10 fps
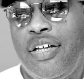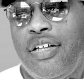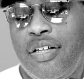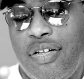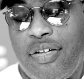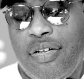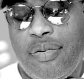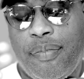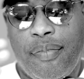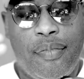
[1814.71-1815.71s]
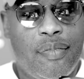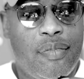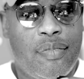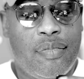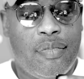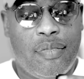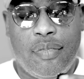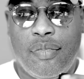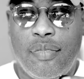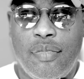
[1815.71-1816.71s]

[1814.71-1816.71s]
(no one is talking)